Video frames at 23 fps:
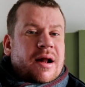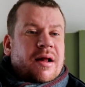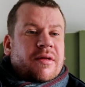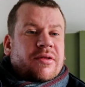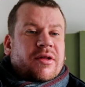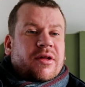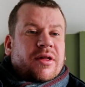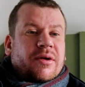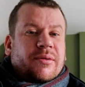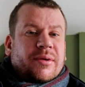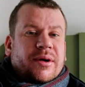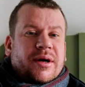that
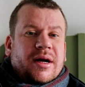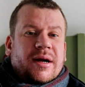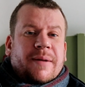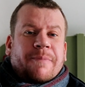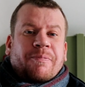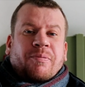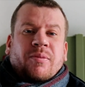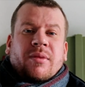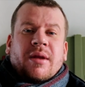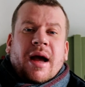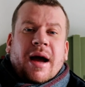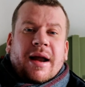they work.
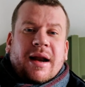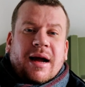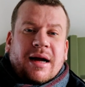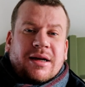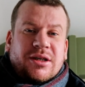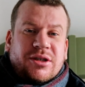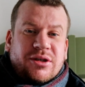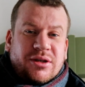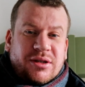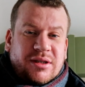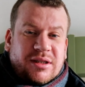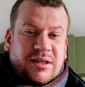And I
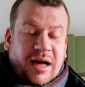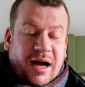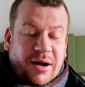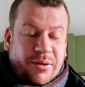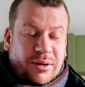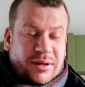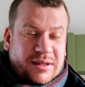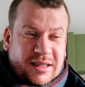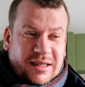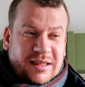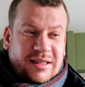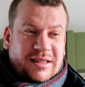
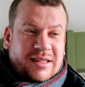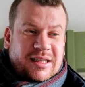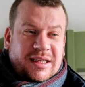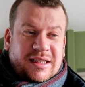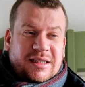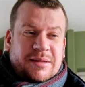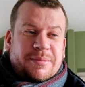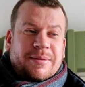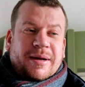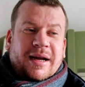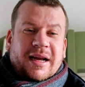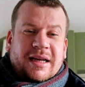was
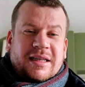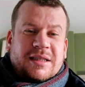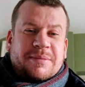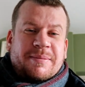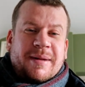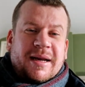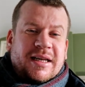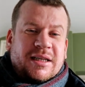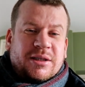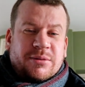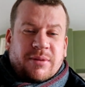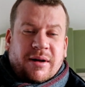anticipating
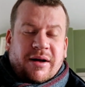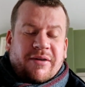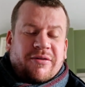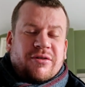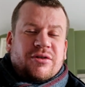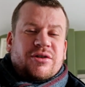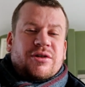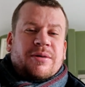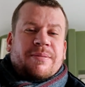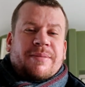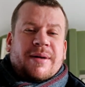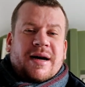spending
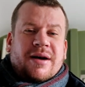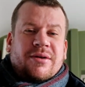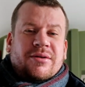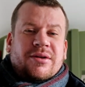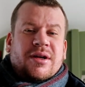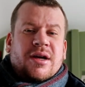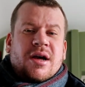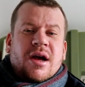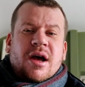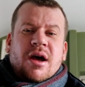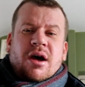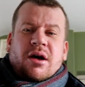£1,200
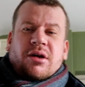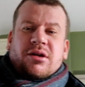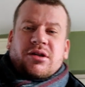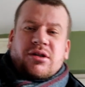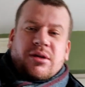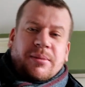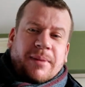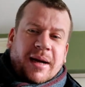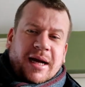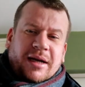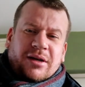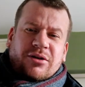on some
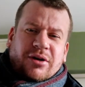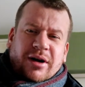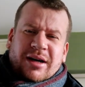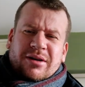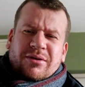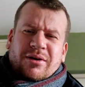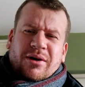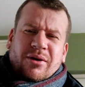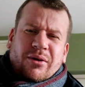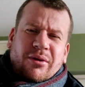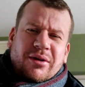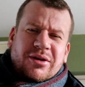hand crank
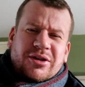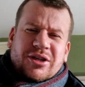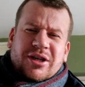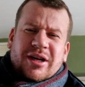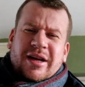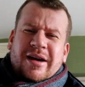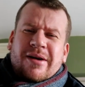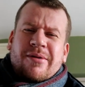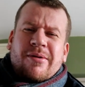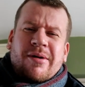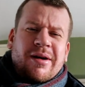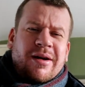rollers, you
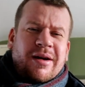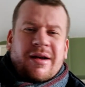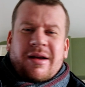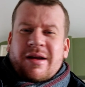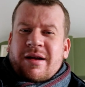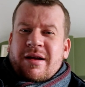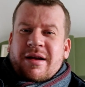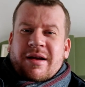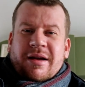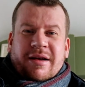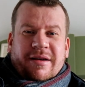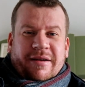know.
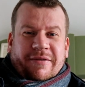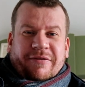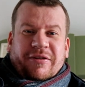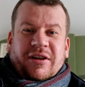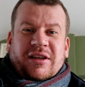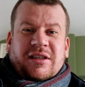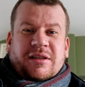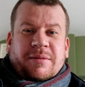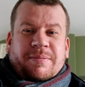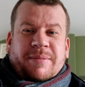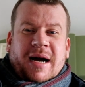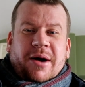If
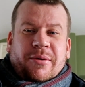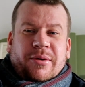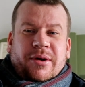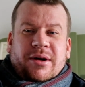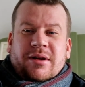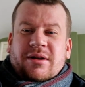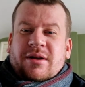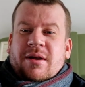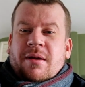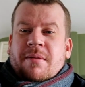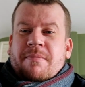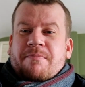these are
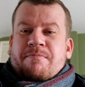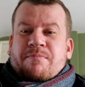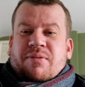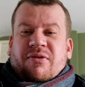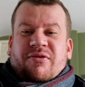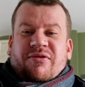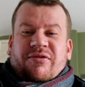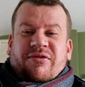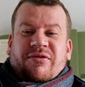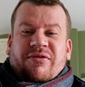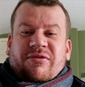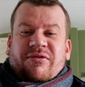powered,
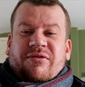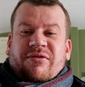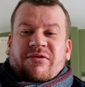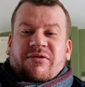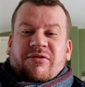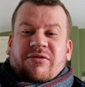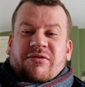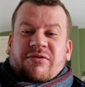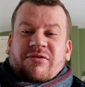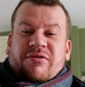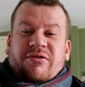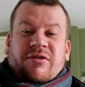
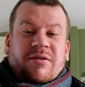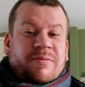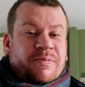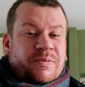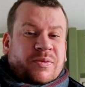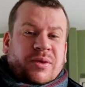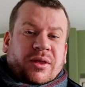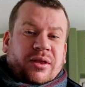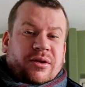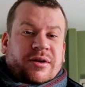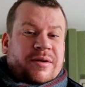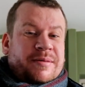
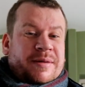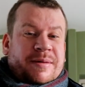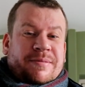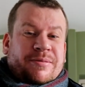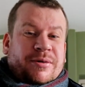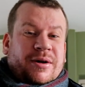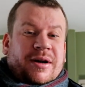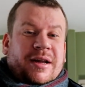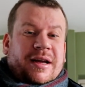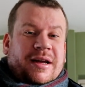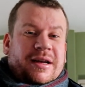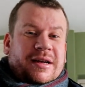gonna be
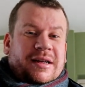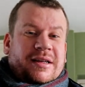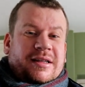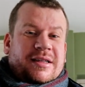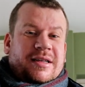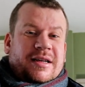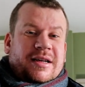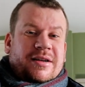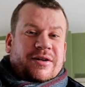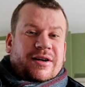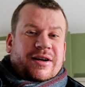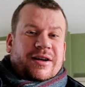brilliant, isn't
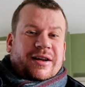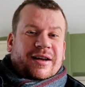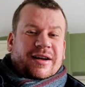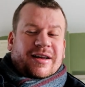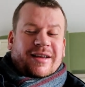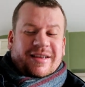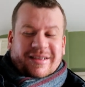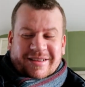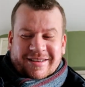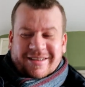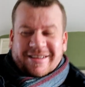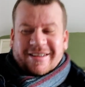it, really?
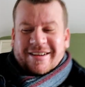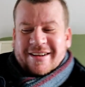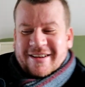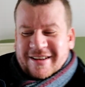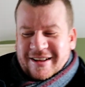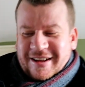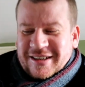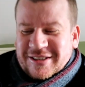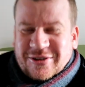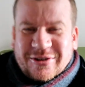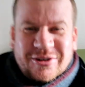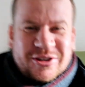
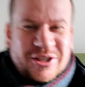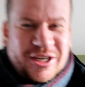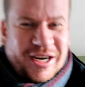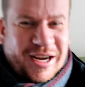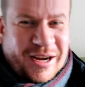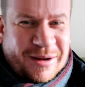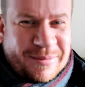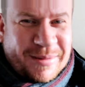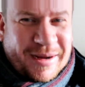Let's go and check them